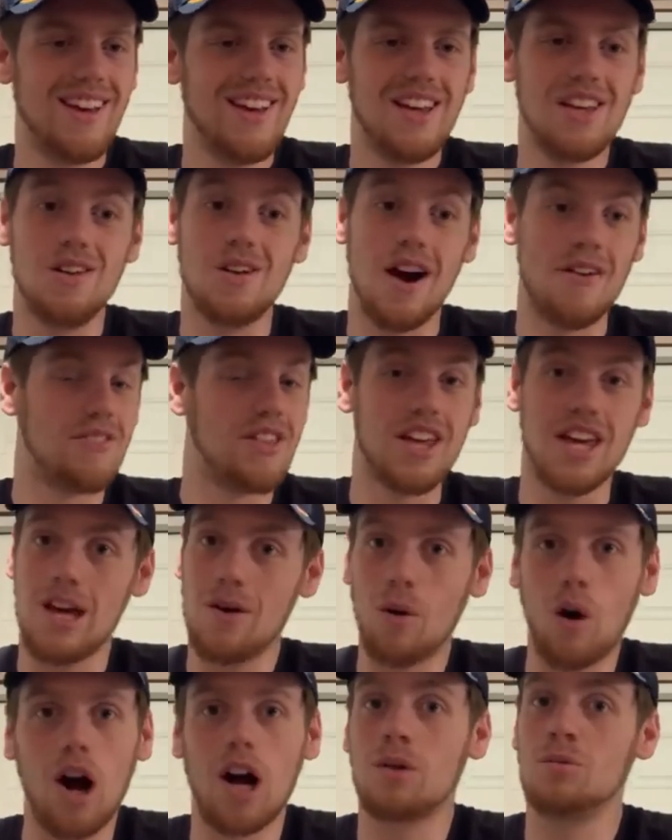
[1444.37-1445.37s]
You have the
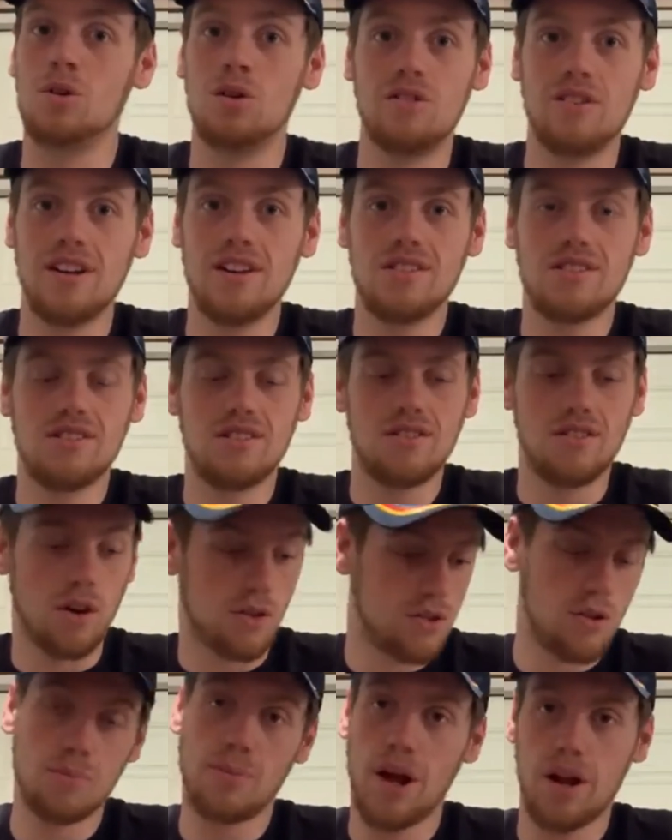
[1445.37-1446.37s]
Ewok movies.
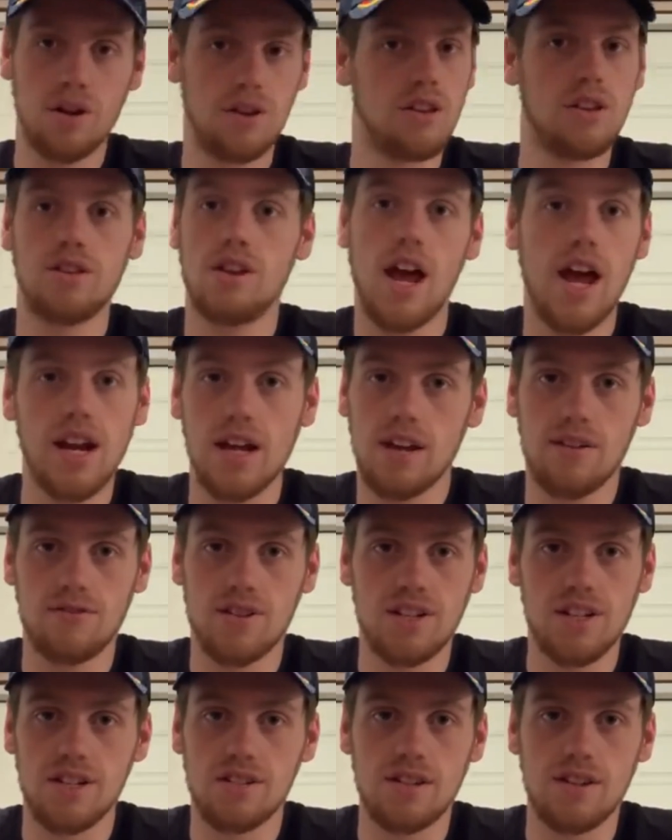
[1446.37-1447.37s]
Those are better than any of
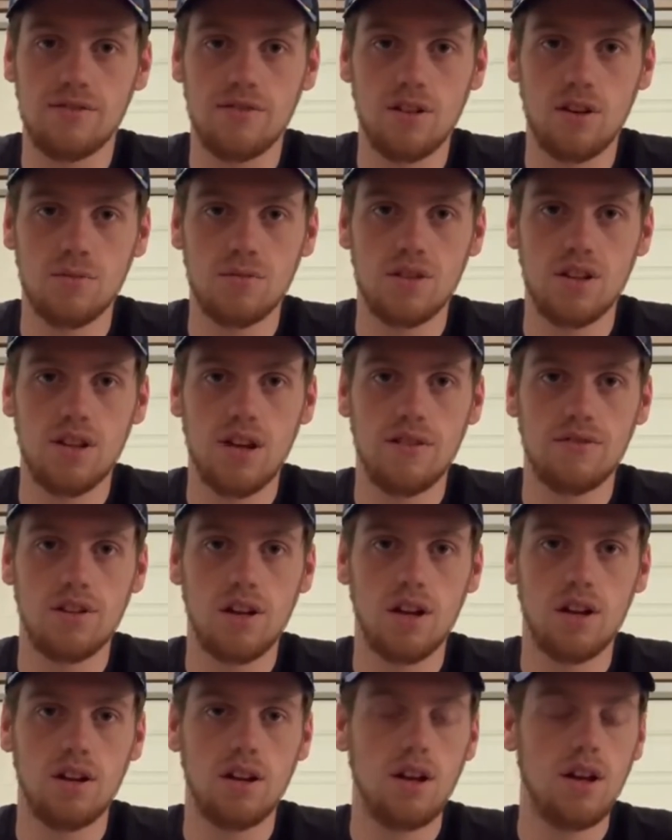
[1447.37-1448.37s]
the Disney films that they've done.